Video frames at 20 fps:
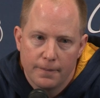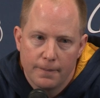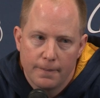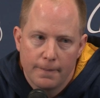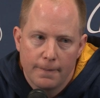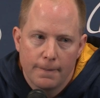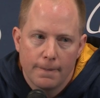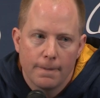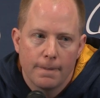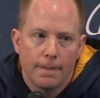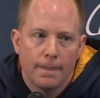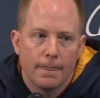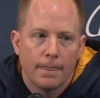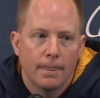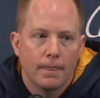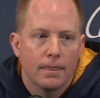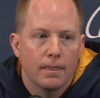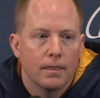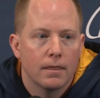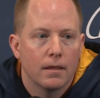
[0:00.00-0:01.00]

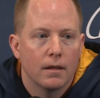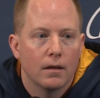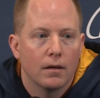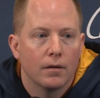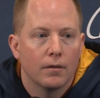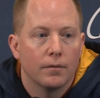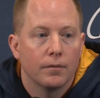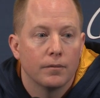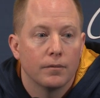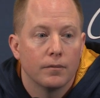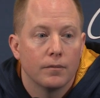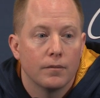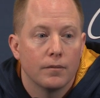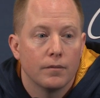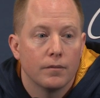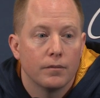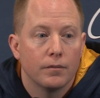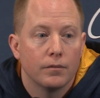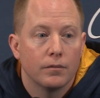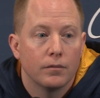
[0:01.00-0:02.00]

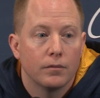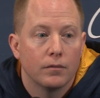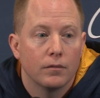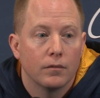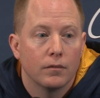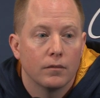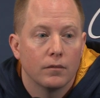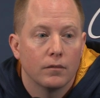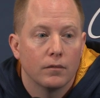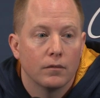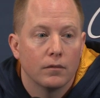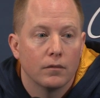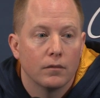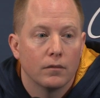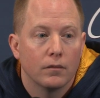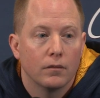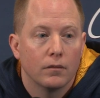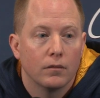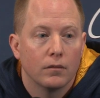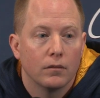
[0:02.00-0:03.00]

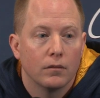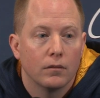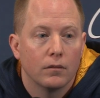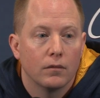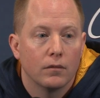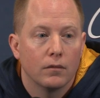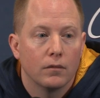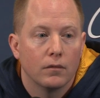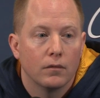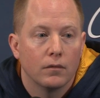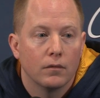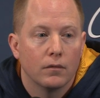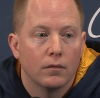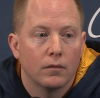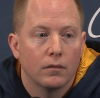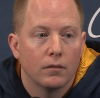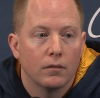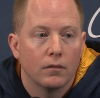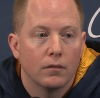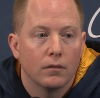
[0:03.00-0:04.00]

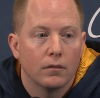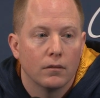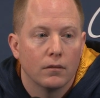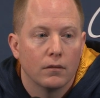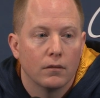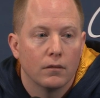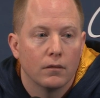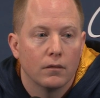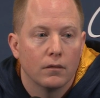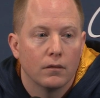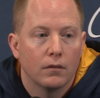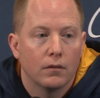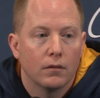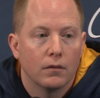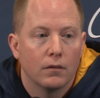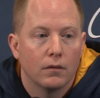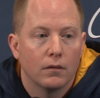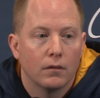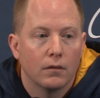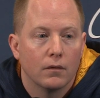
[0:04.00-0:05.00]

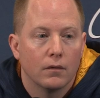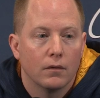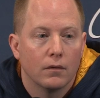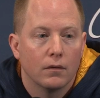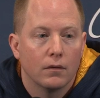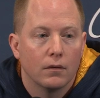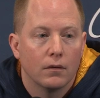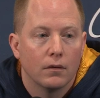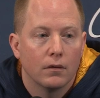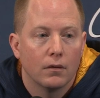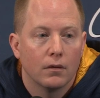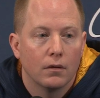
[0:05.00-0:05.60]
Nothing is said.